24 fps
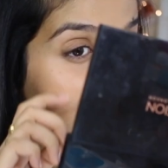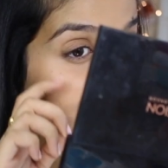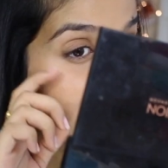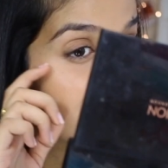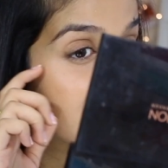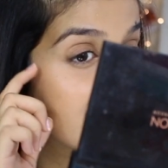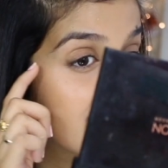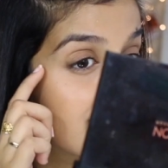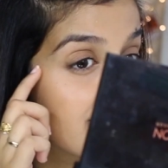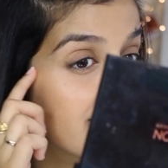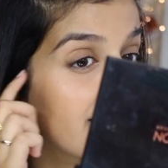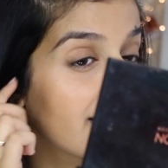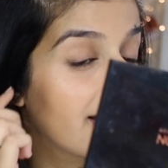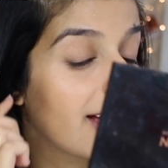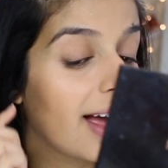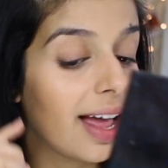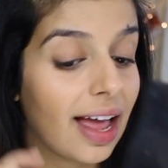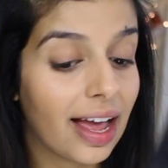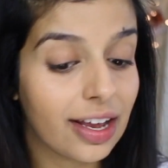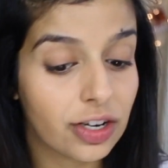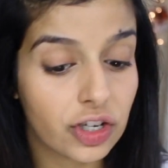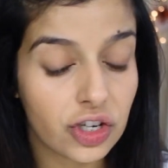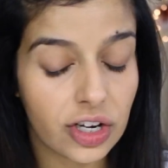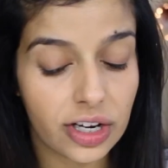Yesterday I
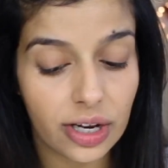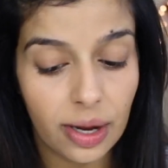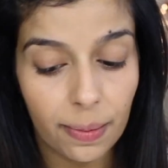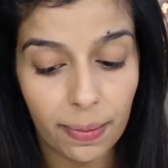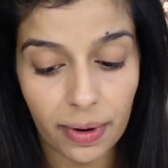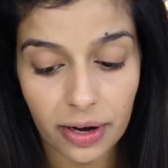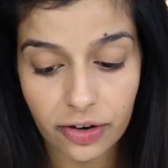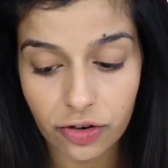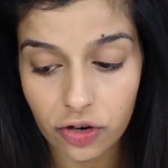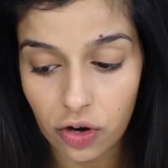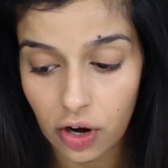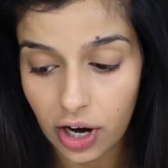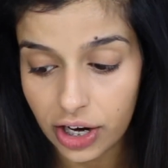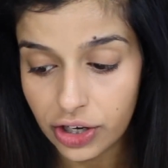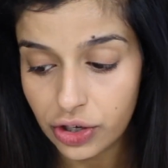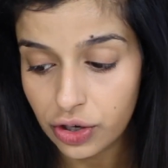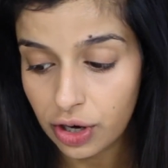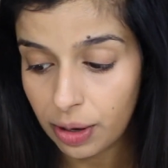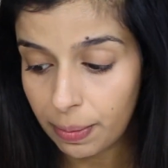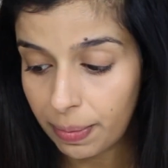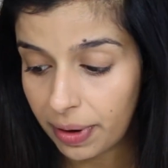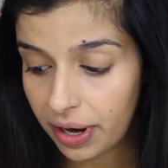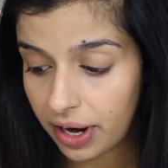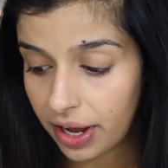actually tried
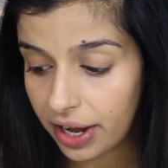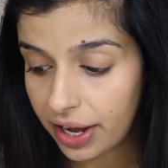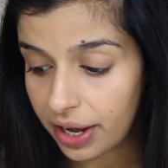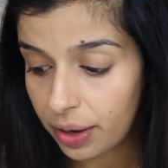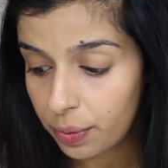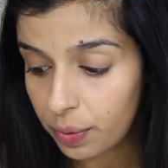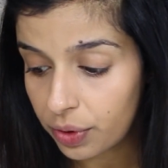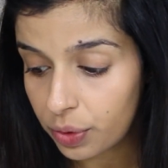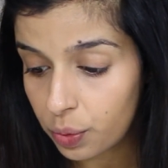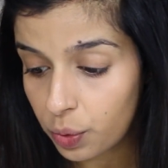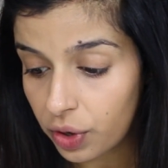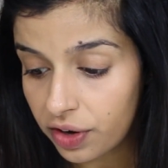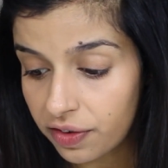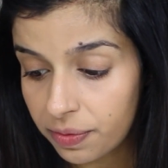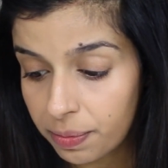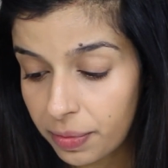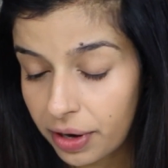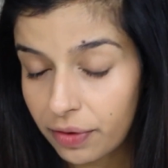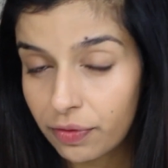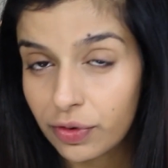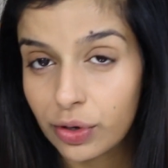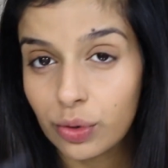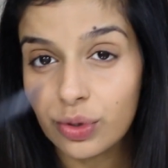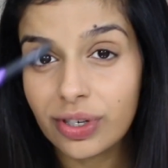to apply it with one of
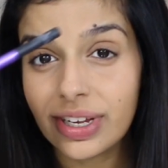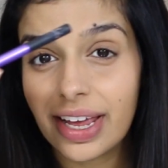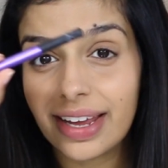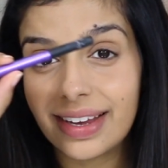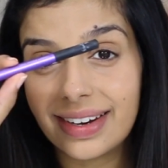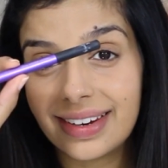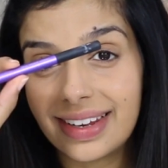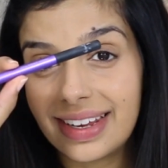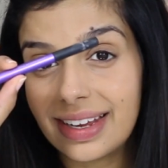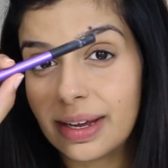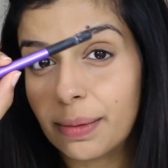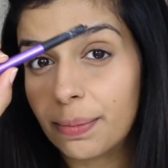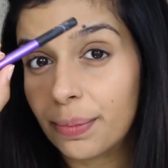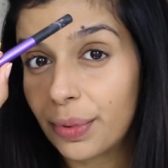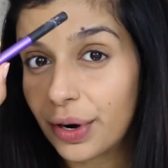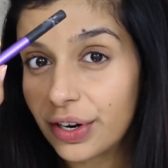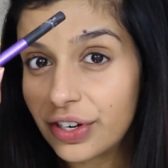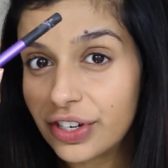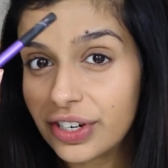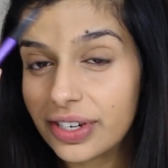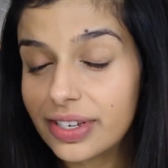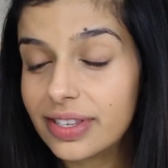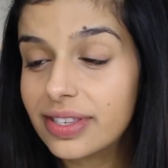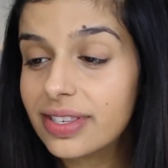my Real Technique
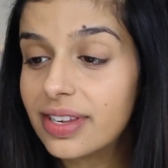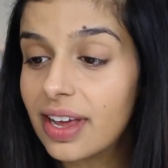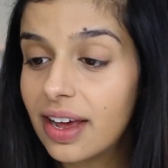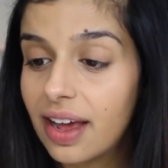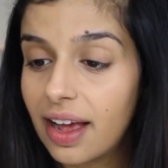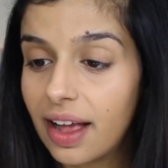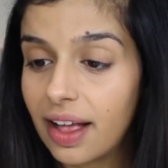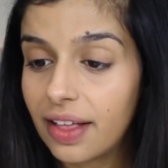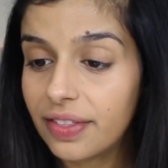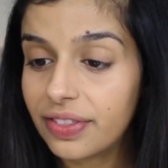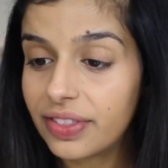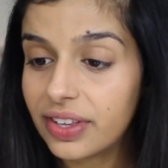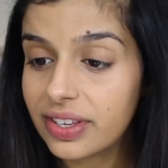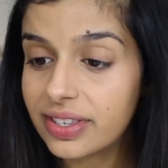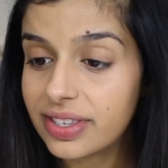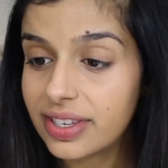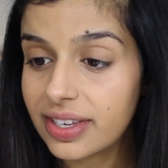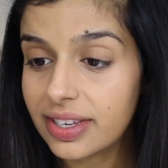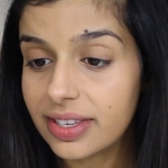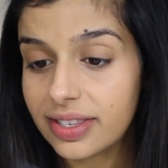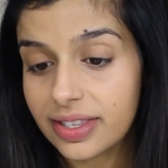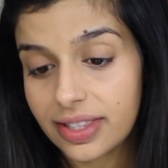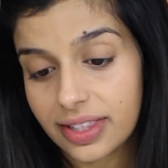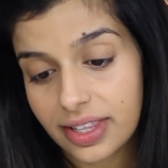brushes. This
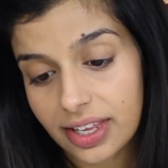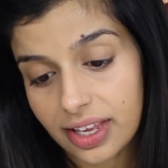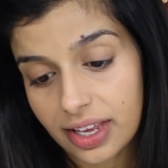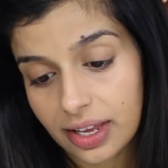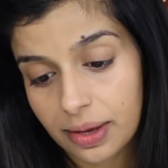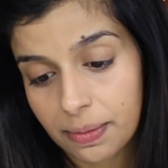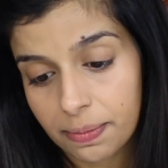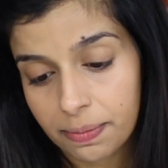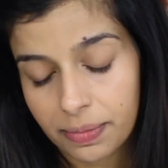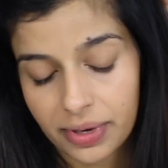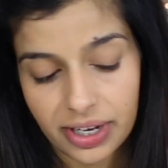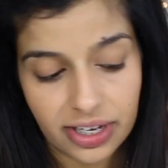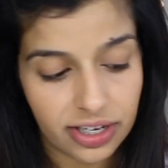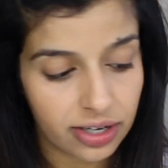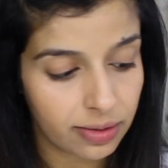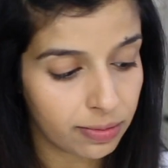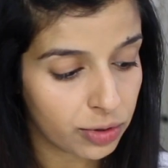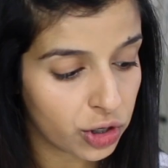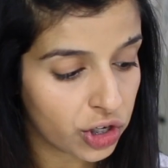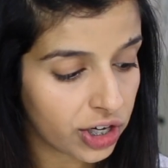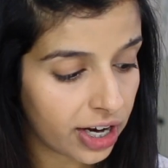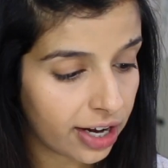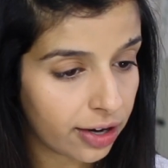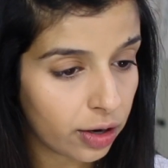is the medium
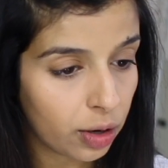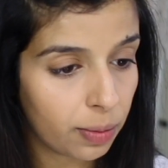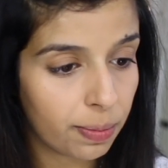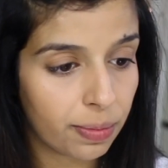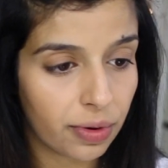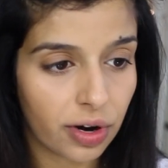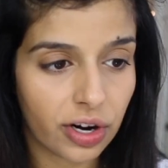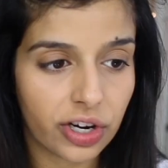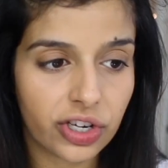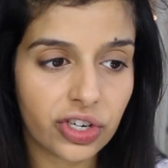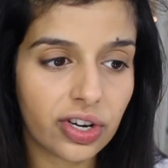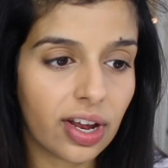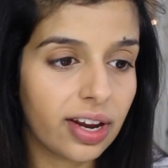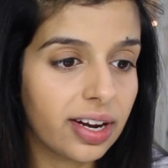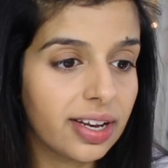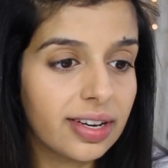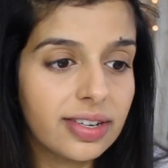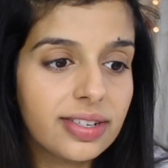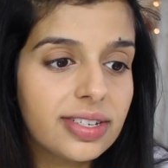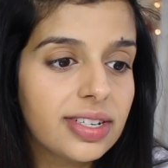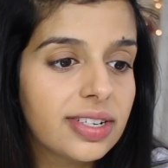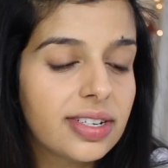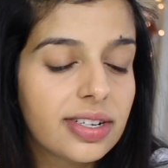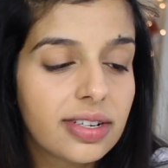shadow brush, and
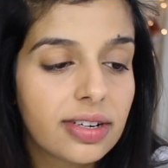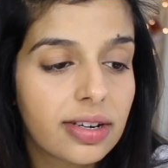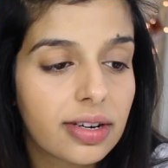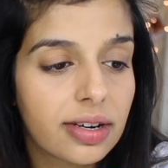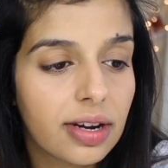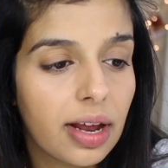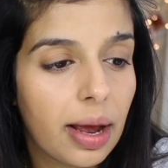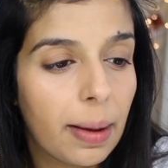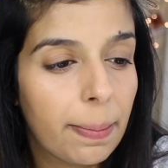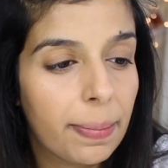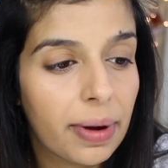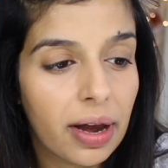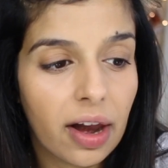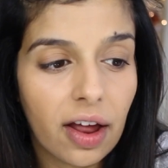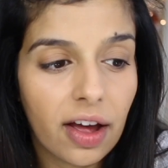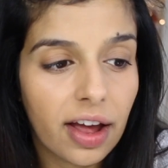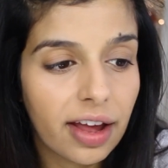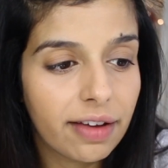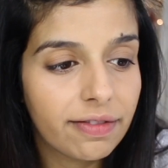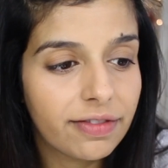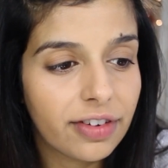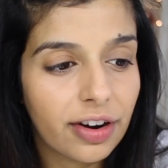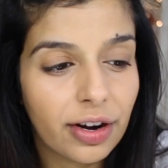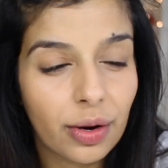it didn't
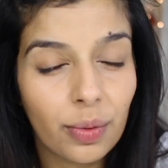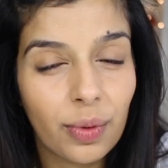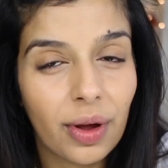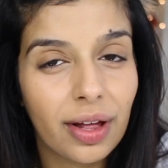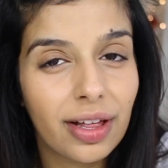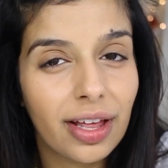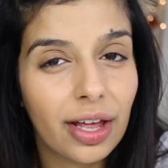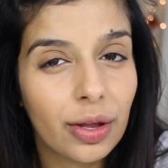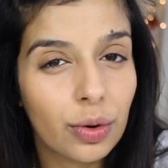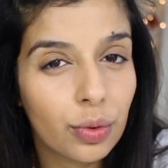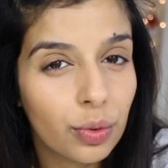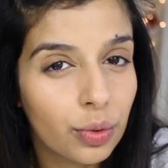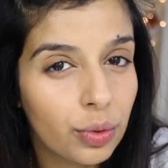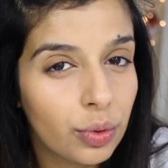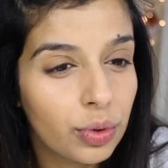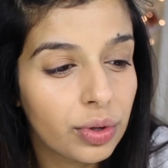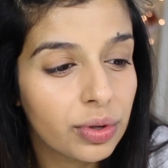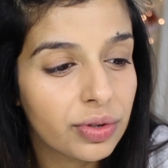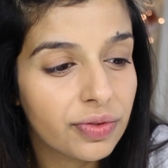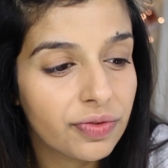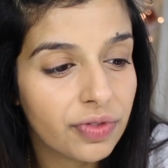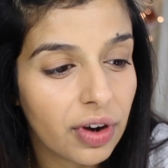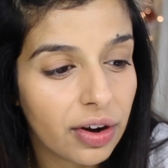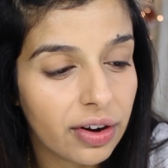apply very well at all.
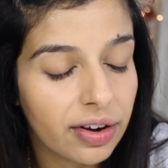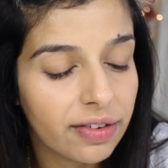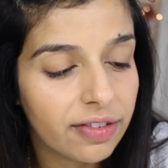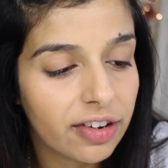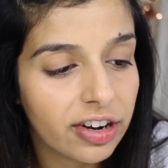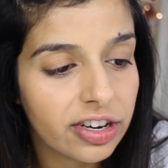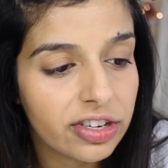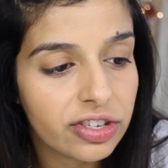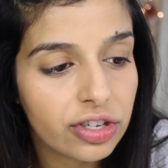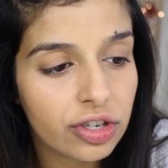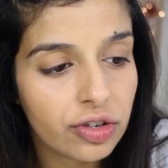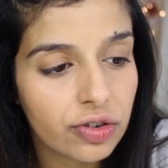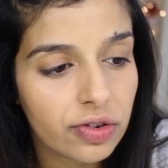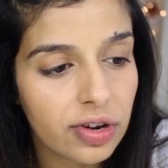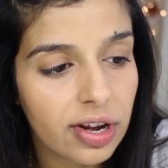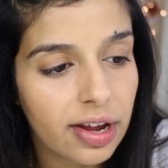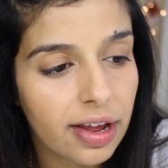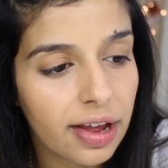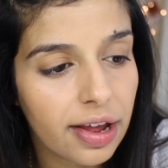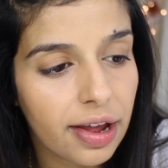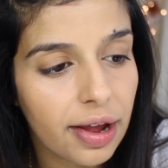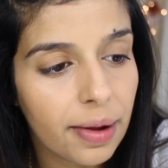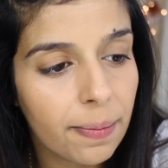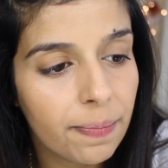It's very, very
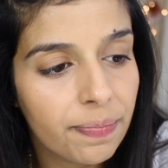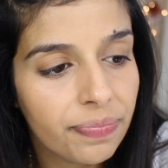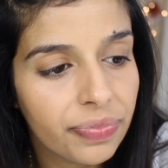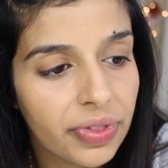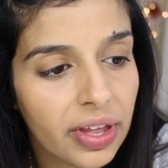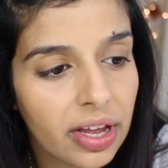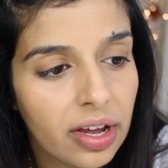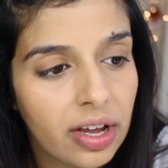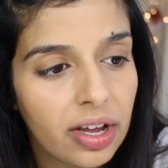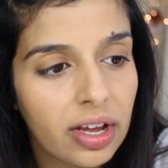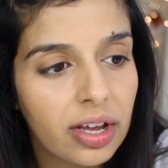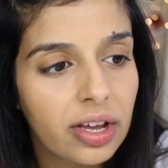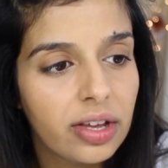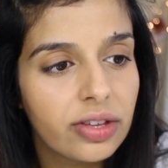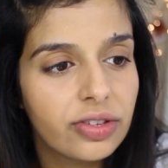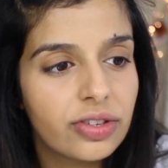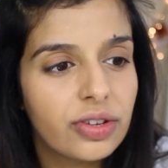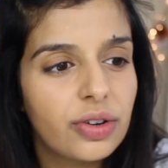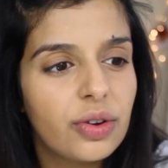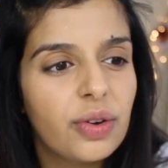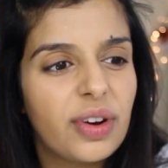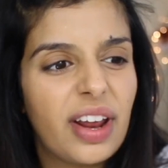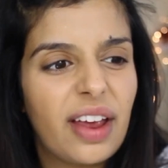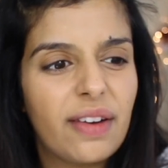streaky.
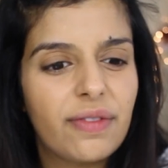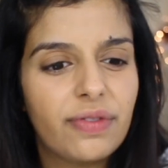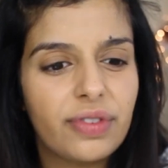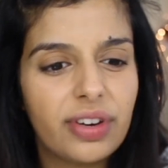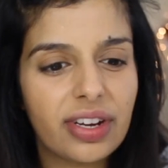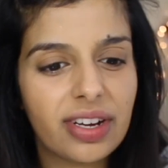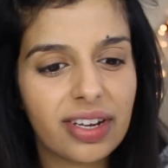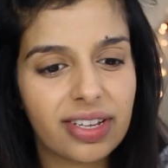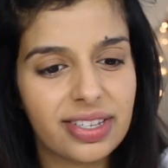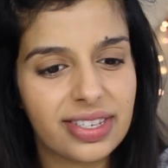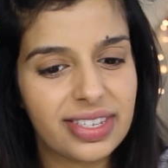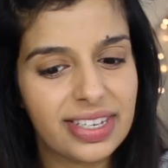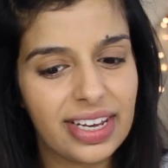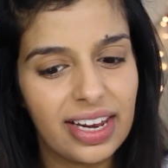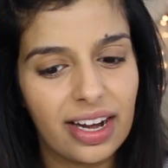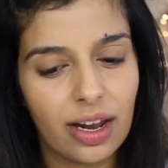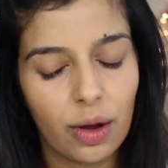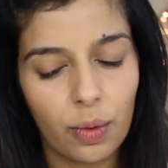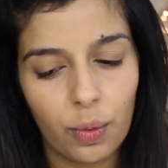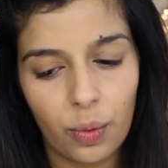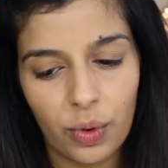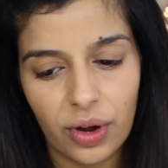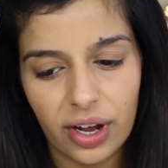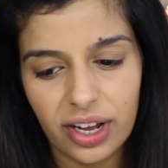So not every
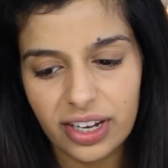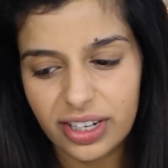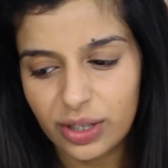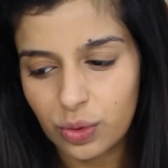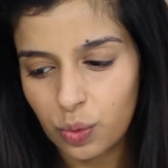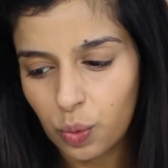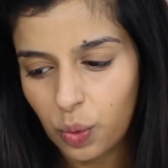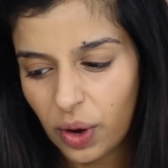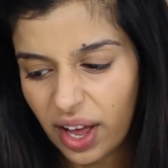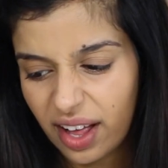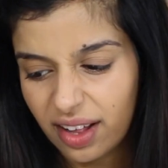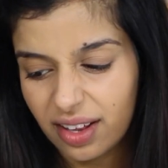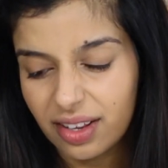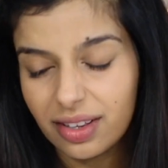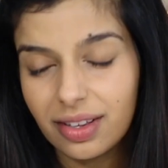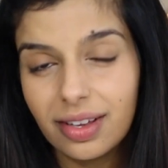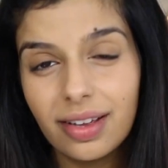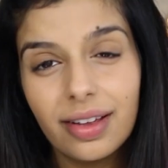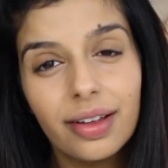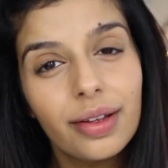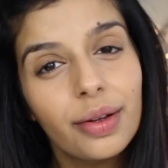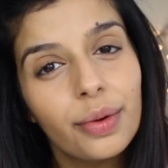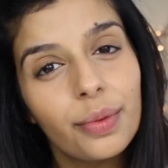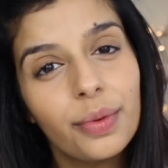concealer works
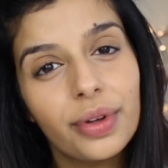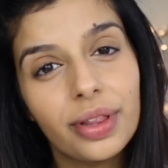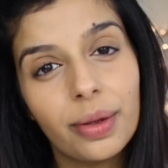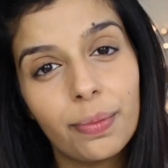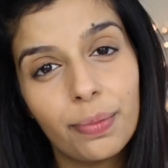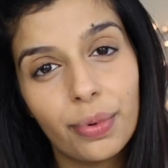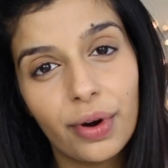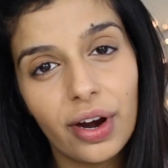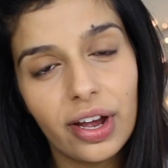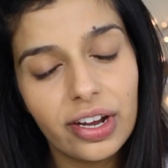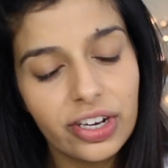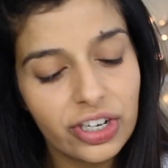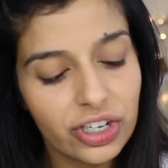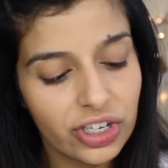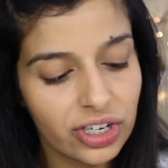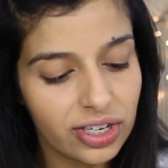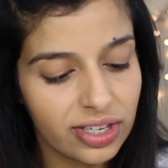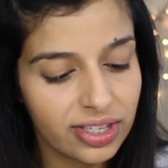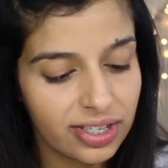well with a brush.